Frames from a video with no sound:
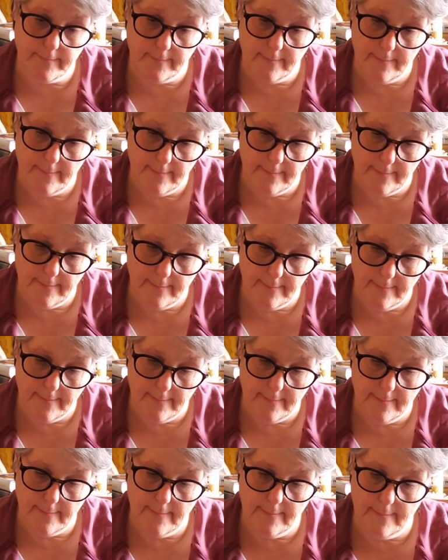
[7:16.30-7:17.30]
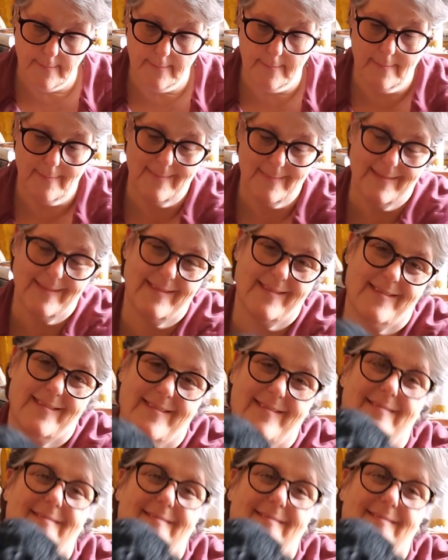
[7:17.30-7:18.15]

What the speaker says: Nobody speaks.